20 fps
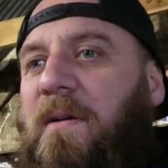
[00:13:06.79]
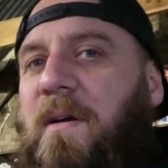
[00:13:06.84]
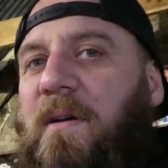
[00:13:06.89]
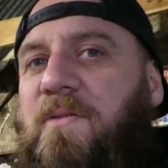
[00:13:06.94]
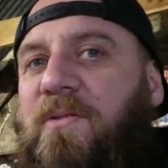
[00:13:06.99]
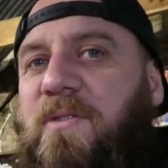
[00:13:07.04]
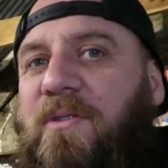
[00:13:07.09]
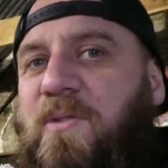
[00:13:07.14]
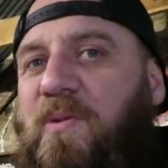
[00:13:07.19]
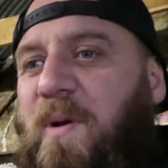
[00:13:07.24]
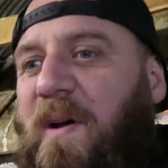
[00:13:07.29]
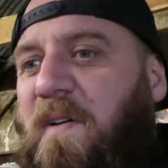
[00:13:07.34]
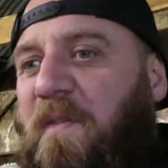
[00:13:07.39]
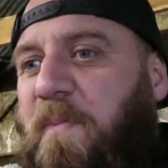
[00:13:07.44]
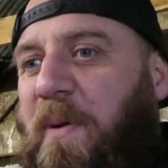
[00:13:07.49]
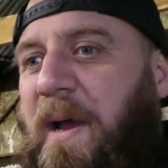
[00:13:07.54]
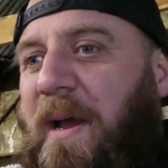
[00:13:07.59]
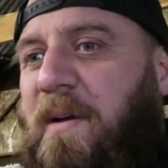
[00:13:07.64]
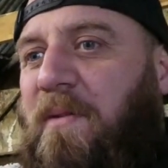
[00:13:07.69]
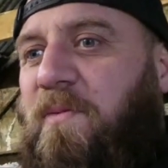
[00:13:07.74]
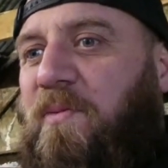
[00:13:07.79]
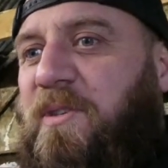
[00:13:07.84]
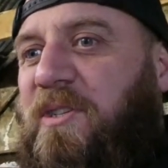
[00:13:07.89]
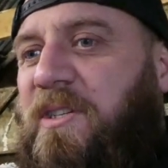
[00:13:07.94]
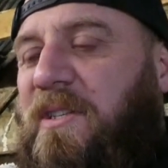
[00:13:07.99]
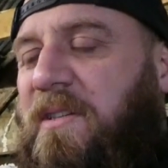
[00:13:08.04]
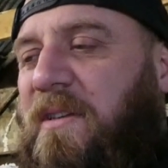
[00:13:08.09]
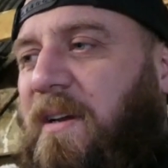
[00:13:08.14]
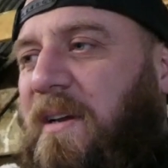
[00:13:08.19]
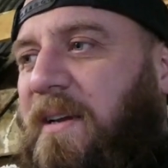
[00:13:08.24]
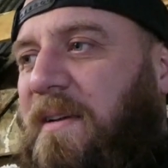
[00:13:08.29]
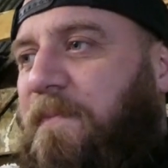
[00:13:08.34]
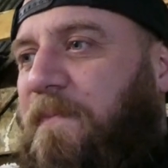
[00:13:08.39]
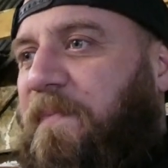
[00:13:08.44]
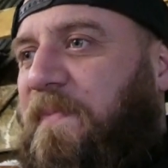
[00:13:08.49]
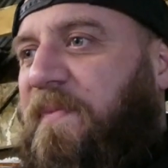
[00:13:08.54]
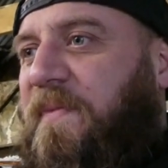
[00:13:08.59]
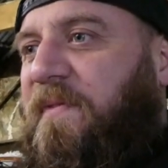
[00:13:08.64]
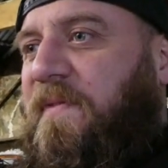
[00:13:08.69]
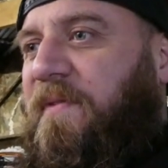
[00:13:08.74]
£112, which is like
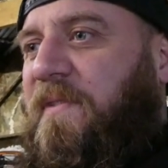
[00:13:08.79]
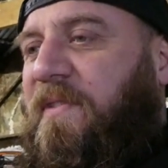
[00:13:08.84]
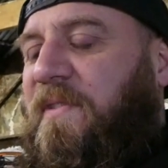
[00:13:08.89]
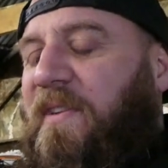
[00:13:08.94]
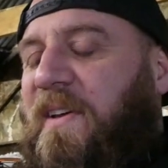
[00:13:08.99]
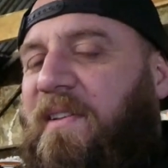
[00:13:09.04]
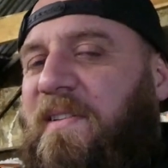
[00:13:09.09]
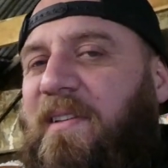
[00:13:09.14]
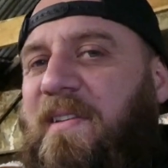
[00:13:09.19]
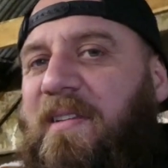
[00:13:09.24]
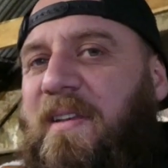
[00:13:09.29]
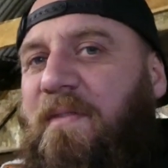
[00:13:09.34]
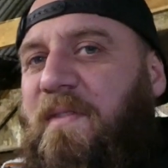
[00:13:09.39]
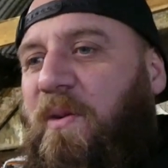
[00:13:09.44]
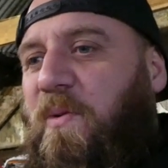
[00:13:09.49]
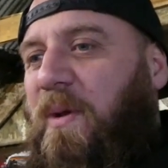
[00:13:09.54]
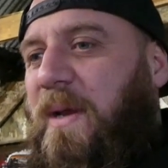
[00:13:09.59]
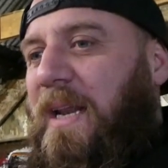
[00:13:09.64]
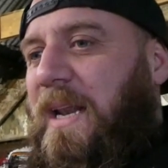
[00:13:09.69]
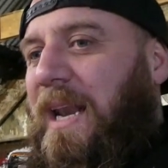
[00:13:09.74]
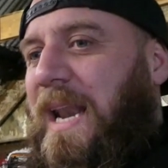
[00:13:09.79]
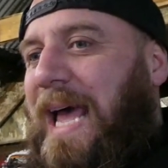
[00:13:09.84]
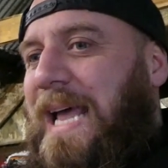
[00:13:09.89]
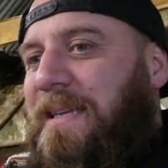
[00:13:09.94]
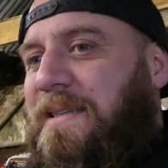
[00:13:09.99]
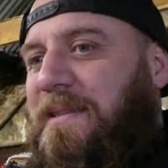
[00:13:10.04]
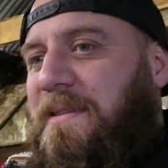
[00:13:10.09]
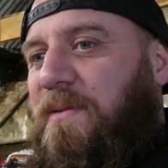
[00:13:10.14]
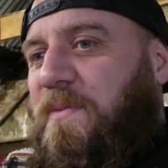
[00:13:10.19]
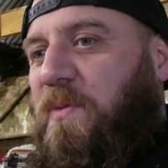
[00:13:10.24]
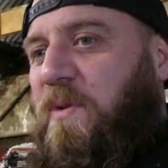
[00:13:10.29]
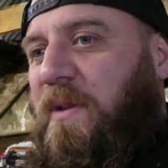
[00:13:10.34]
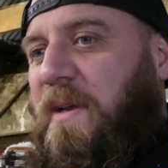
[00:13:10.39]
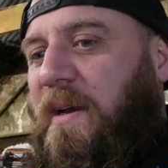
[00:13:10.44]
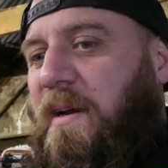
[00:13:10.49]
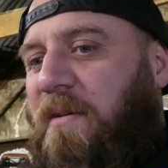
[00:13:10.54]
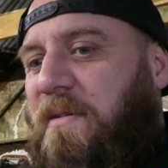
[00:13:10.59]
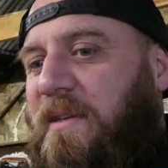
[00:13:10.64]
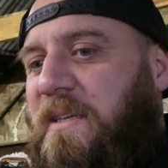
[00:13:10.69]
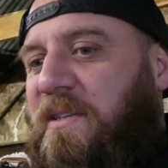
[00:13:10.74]
60, 70 quid less than what they
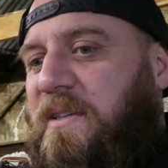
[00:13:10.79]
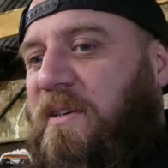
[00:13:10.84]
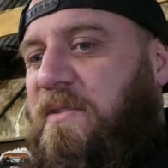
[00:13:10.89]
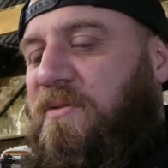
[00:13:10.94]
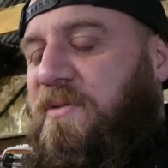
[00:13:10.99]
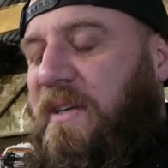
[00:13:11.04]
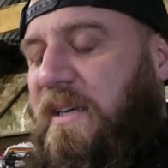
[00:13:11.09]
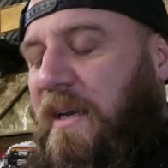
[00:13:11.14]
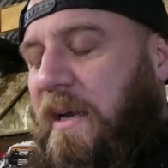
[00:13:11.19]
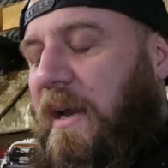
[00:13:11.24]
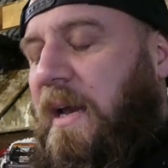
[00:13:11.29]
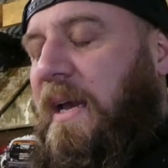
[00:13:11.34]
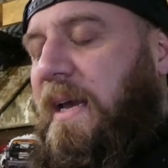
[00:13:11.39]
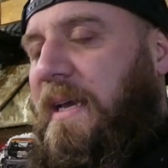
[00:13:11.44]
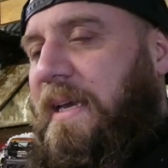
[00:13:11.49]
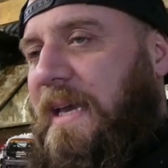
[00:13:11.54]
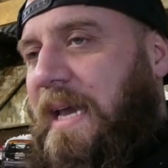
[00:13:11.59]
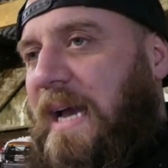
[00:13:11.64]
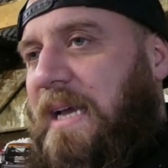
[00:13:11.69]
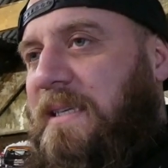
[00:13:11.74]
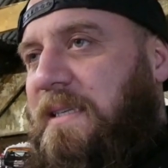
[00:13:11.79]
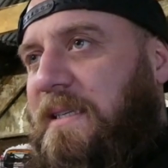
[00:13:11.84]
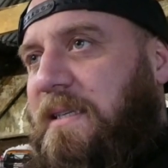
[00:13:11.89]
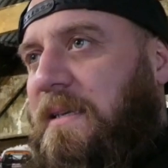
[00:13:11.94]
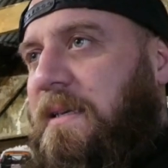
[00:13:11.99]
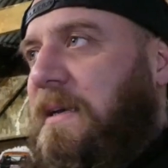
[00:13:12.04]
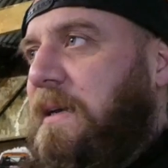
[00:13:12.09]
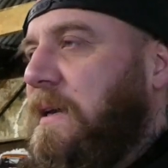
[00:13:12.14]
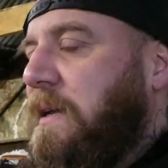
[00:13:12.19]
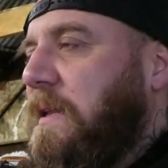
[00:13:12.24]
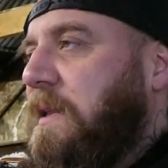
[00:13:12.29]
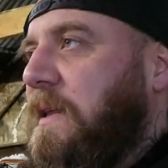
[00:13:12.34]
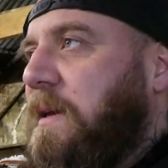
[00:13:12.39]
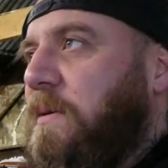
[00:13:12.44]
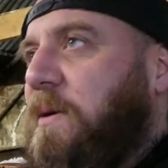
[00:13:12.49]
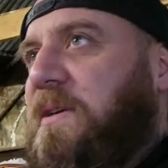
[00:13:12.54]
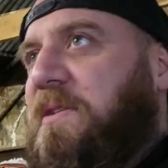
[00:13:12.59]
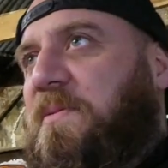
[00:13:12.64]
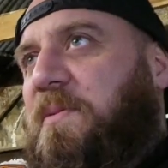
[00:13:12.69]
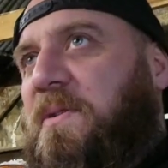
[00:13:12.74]
are in this country. Yes, they
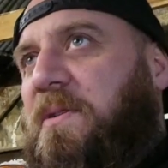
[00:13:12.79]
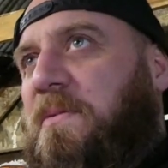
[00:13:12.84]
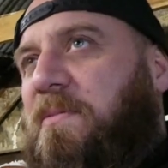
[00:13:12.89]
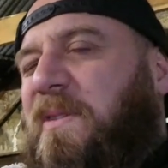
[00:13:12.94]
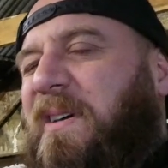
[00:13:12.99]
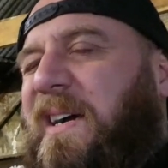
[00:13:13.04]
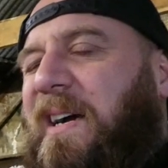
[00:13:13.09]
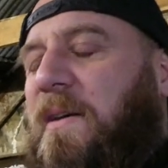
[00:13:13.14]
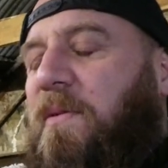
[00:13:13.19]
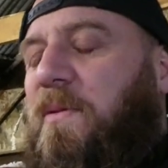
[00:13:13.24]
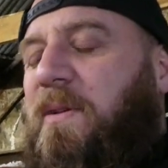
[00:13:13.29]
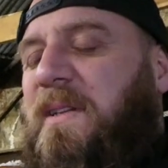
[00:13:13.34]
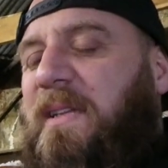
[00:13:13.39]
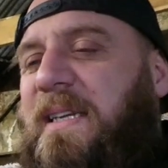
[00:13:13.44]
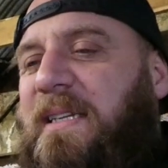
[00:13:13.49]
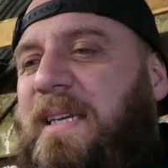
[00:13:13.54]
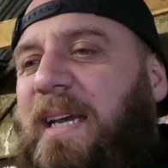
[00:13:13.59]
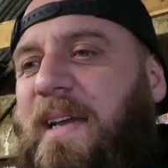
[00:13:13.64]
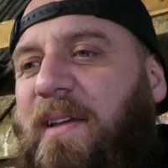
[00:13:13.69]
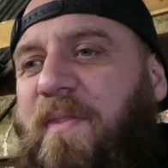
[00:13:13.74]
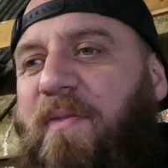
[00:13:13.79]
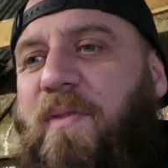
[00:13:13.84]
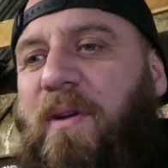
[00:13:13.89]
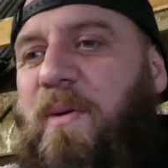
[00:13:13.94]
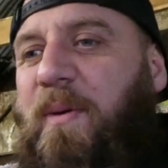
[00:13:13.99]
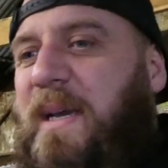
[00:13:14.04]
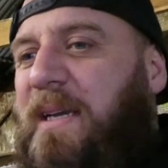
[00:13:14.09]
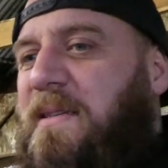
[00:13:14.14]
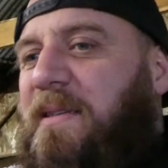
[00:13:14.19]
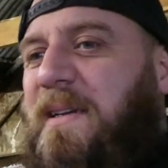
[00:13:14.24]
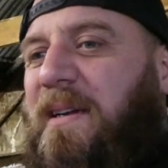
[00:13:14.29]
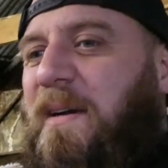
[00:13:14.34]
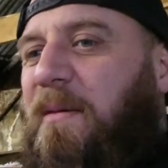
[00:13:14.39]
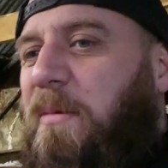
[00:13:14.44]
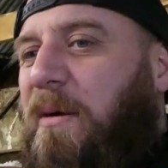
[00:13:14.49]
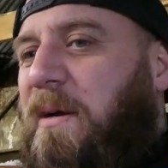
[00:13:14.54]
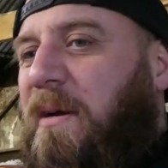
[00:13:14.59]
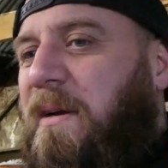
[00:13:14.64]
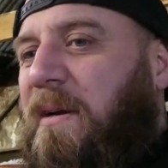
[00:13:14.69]
weren't supposed to, well, what did they take? 3 weeks to come?